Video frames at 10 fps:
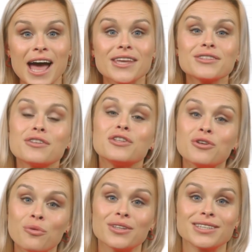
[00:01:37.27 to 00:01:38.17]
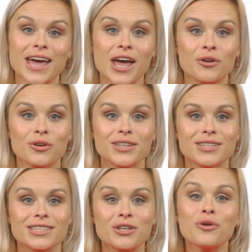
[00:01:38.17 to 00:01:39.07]
adding to the short side or
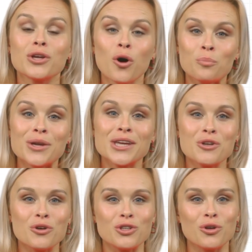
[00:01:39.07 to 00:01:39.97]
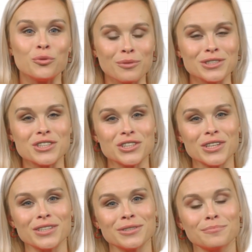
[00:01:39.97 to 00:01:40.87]
considering opening new short
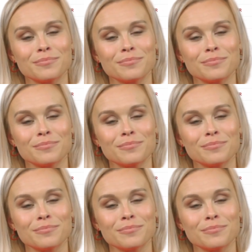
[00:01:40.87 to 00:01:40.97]
positions.